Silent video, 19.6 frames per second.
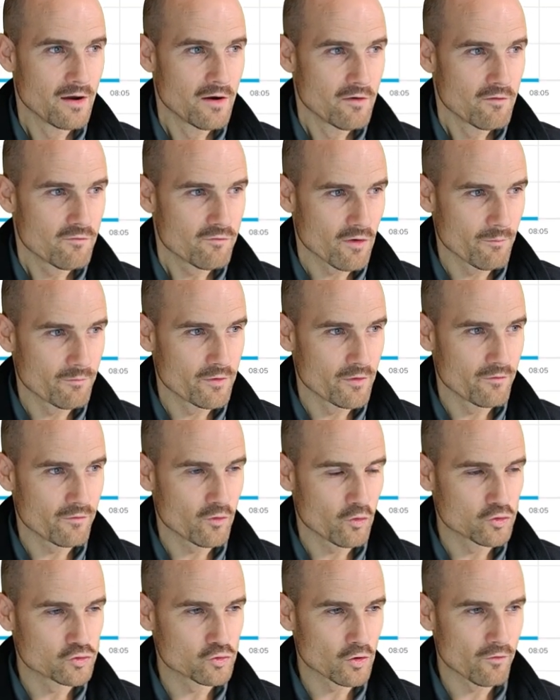from the
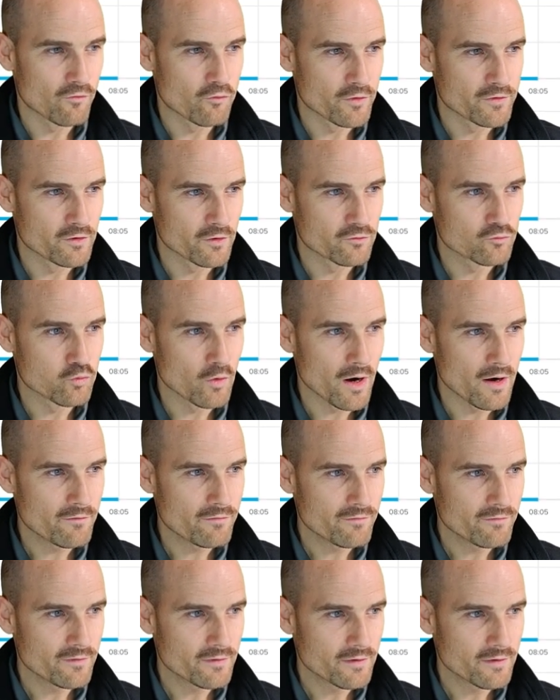control 3.12.